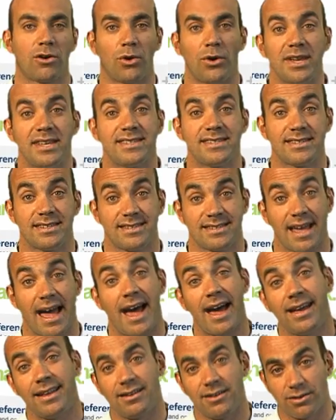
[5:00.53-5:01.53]
Chris
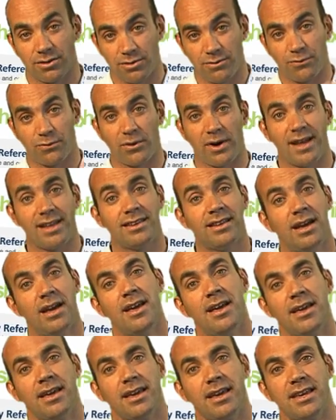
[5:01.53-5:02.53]
Saad, a good friend,
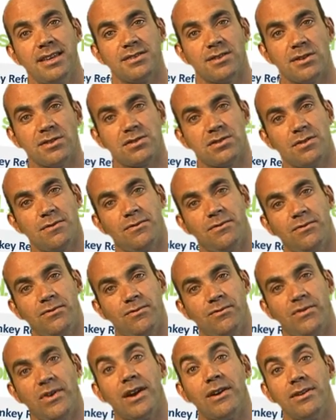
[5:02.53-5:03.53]
is also
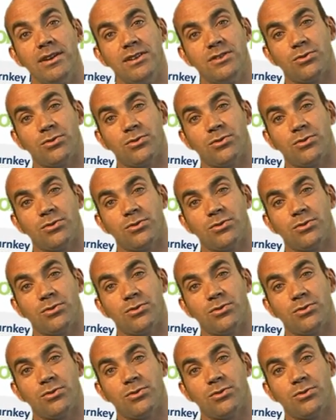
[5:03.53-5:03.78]
very